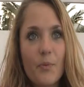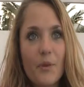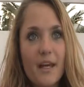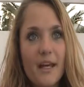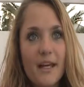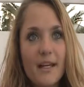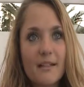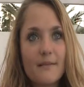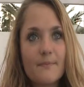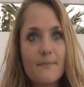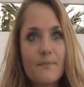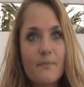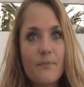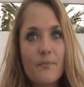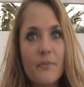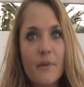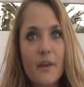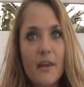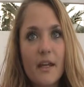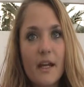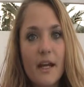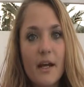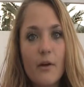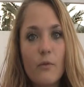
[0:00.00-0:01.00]

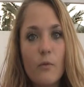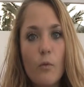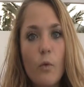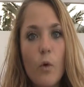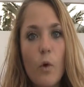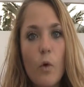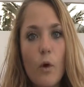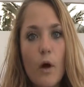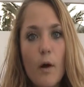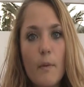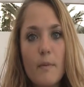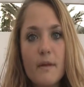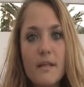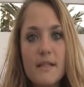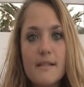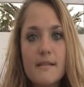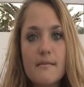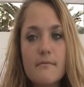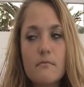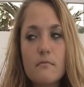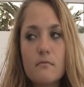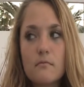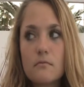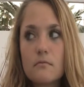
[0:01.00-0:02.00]
Then I woke up at
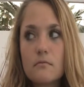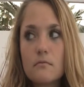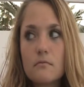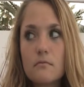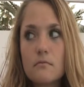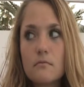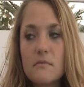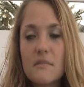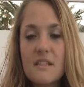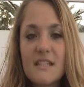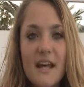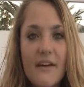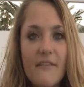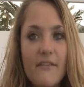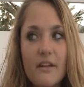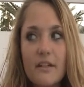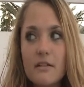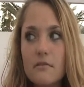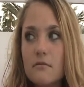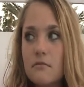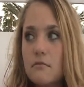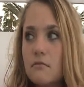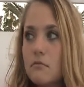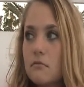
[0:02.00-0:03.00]

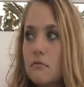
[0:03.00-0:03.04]
7.